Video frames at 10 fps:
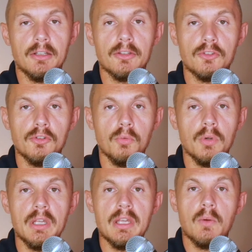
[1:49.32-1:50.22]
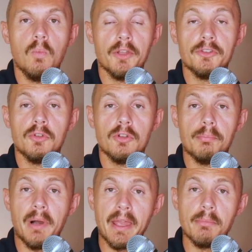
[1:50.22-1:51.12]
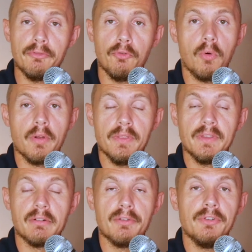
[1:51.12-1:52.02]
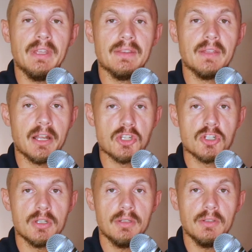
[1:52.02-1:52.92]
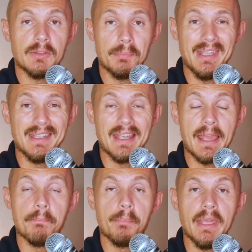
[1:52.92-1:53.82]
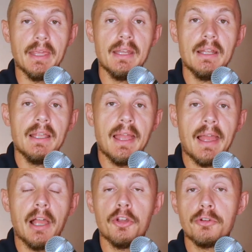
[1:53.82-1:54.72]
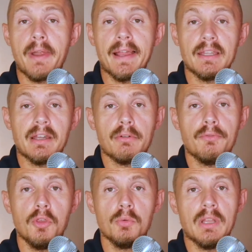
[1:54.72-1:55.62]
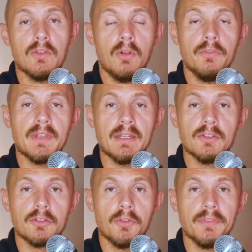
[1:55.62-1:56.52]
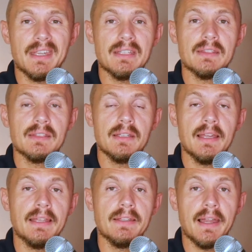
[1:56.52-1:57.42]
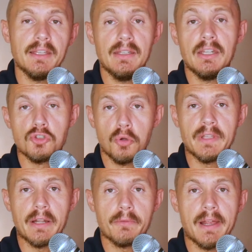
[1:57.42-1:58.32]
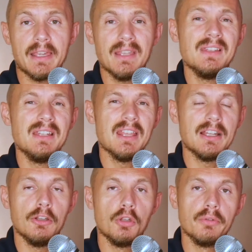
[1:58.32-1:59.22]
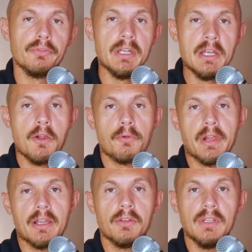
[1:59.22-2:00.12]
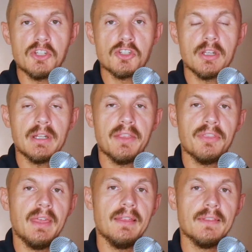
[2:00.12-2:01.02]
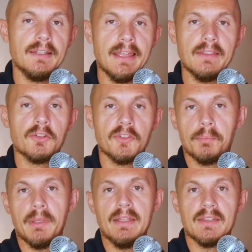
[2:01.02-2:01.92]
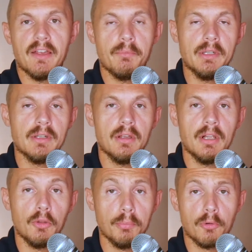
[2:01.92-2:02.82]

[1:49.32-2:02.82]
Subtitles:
to what you could buy before the Graphene Touch Speed MP. A good racket. I reviewed it on Tennisnerd.net and I did enjoy that racket. Didn't get a lot of recognition. I think the later speeds have been a lot more